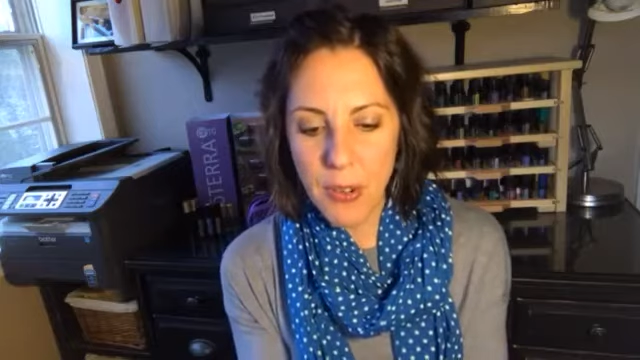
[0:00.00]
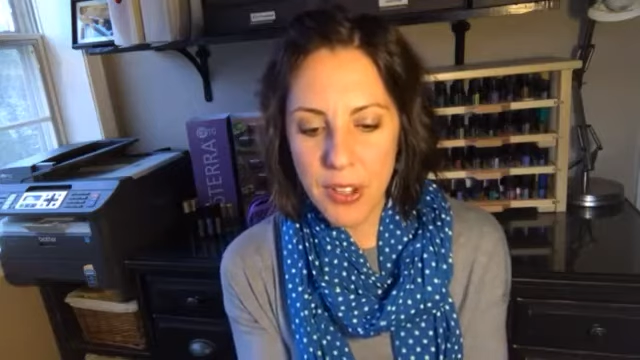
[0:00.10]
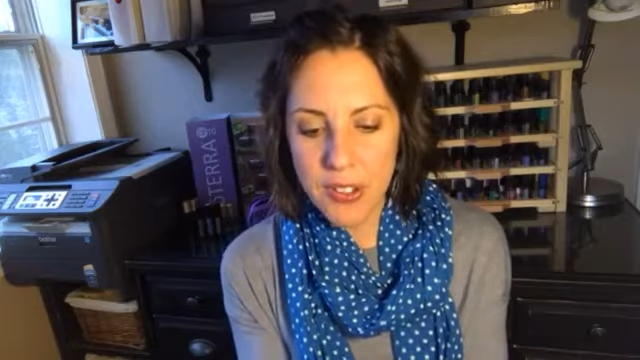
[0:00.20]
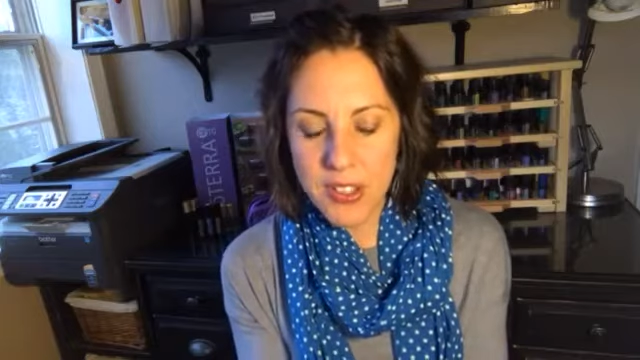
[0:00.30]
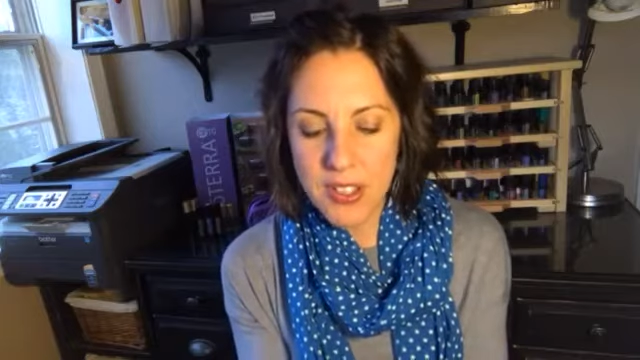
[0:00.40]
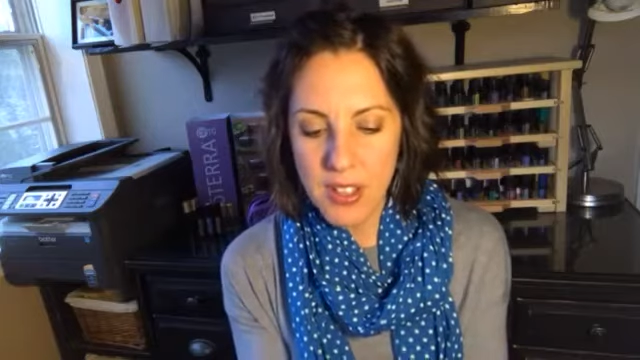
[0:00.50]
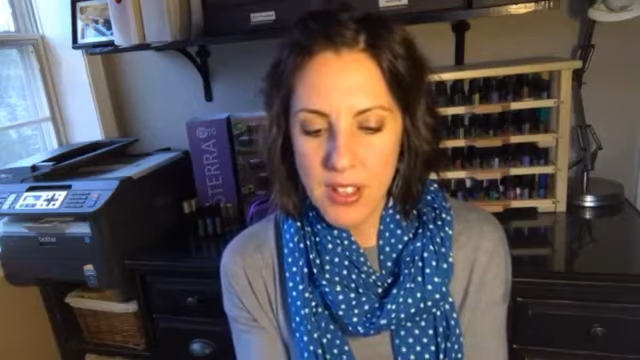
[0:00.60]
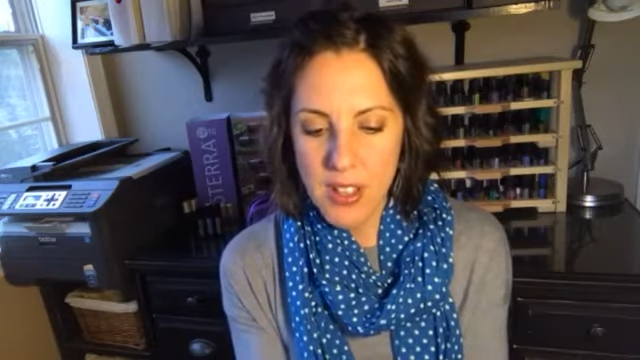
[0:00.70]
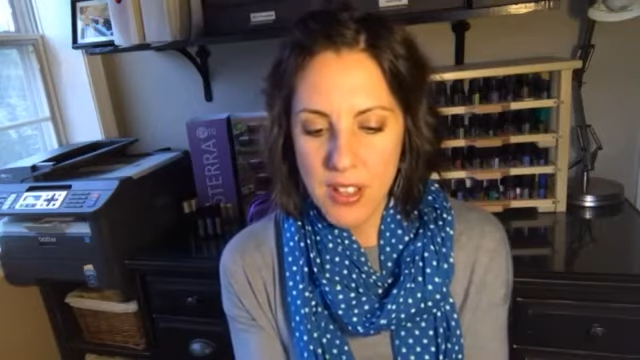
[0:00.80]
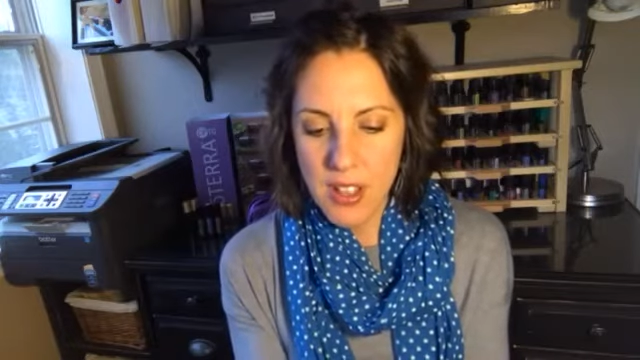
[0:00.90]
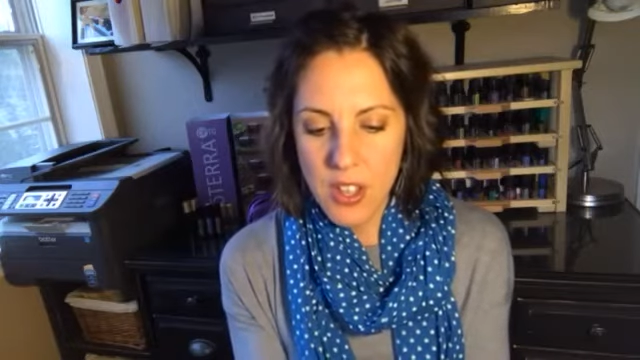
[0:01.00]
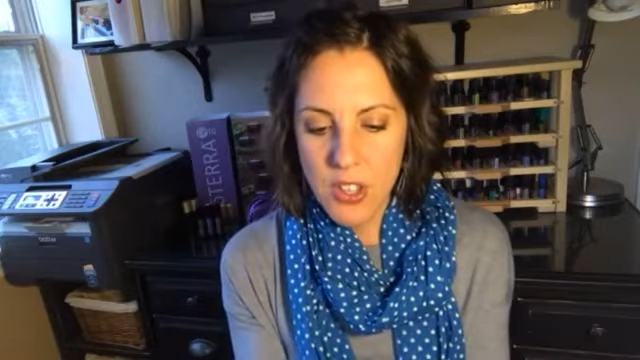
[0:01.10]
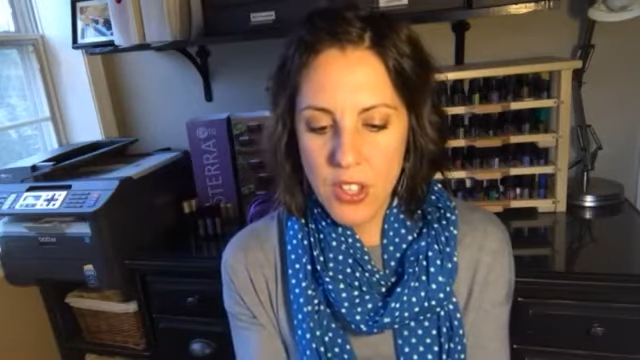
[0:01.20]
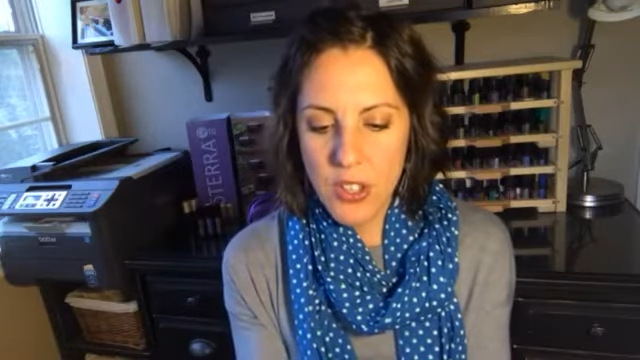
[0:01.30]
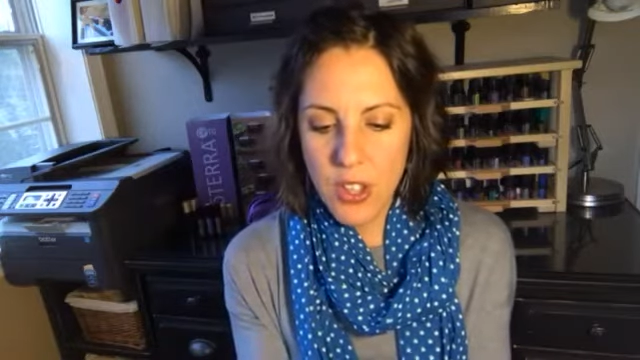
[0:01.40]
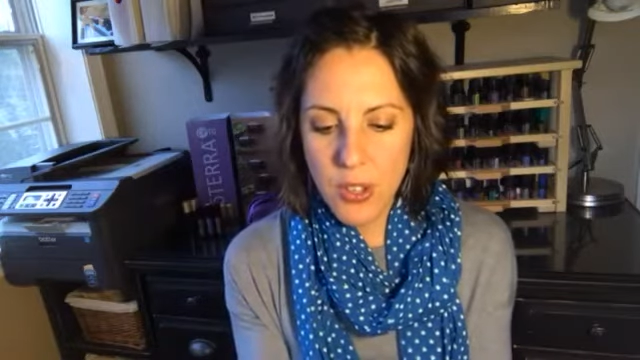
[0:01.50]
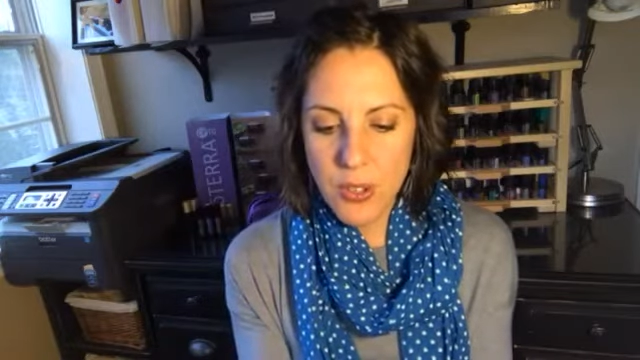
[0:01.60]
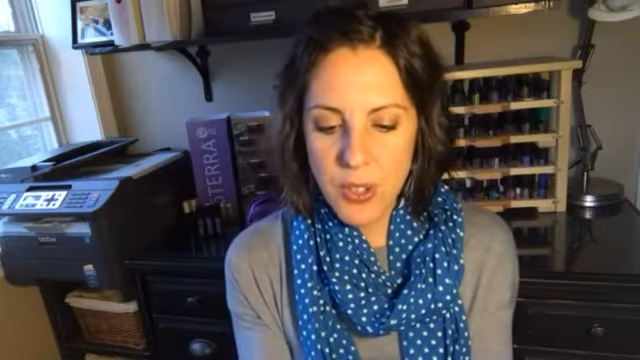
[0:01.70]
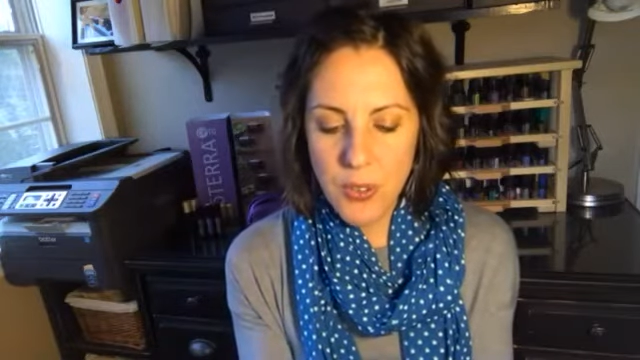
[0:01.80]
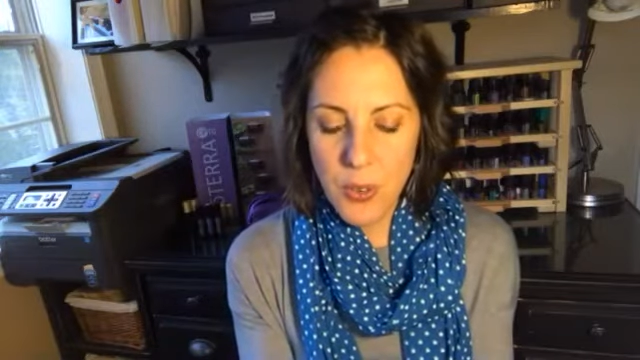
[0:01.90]
oils to
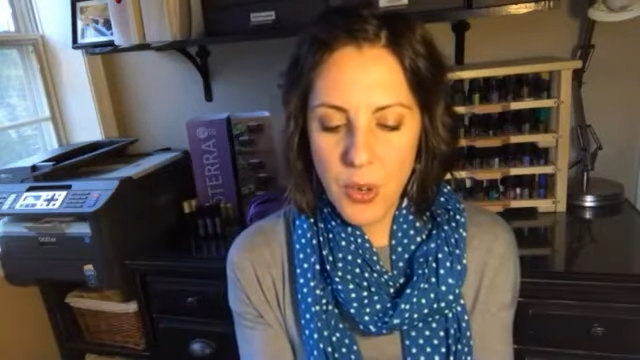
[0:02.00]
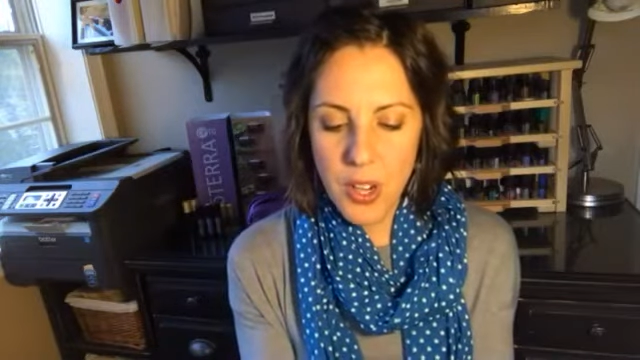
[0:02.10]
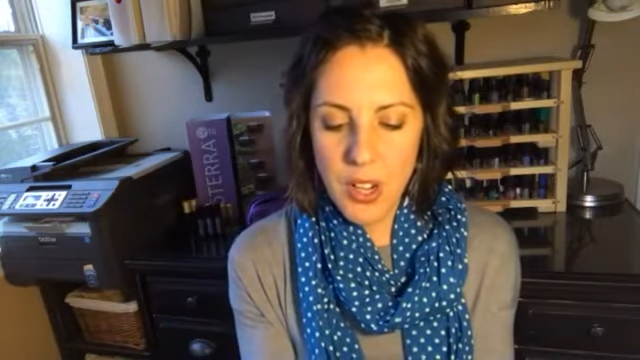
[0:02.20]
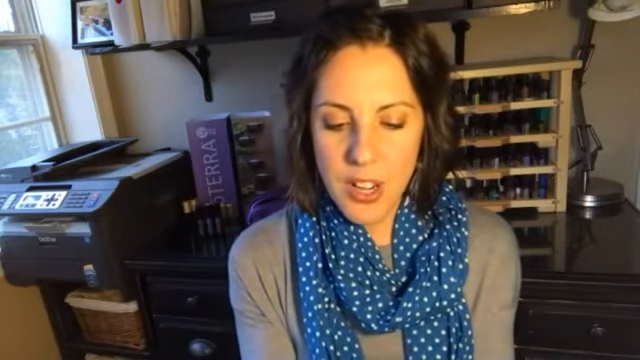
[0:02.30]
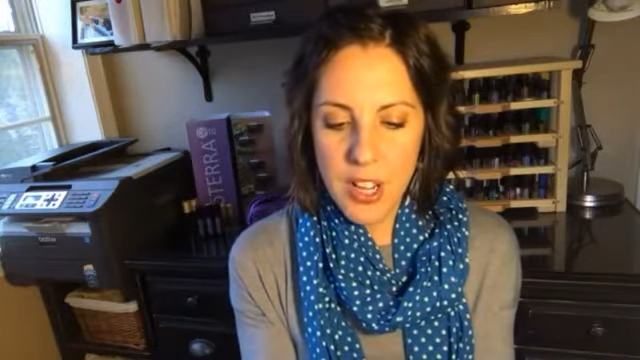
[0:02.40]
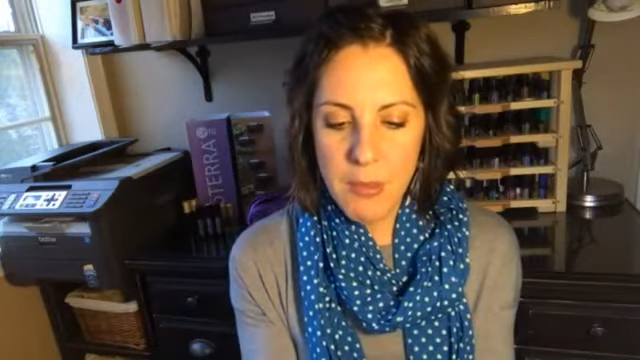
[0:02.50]
use for